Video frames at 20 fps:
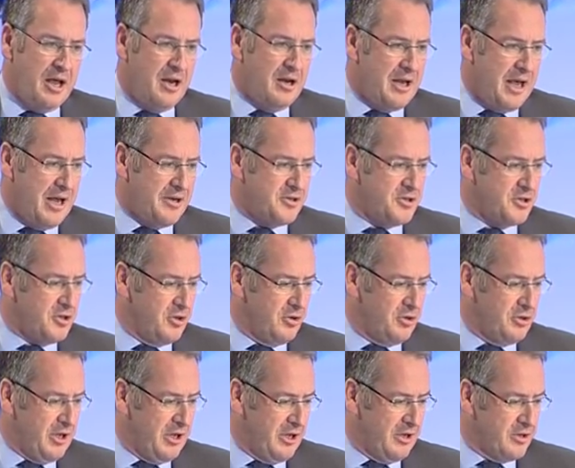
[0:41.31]
led to
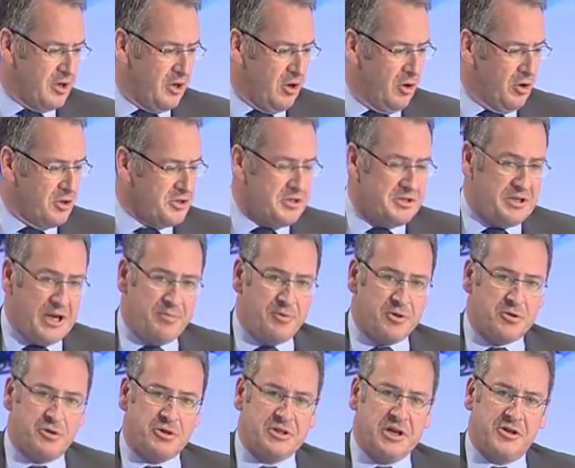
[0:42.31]
the longest and
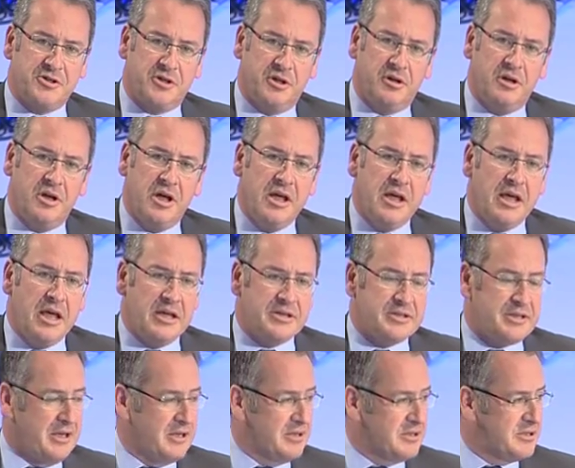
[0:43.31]
deepest recession
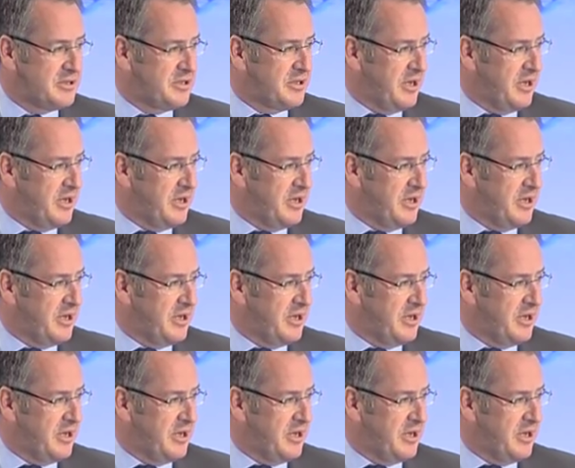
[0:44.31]
since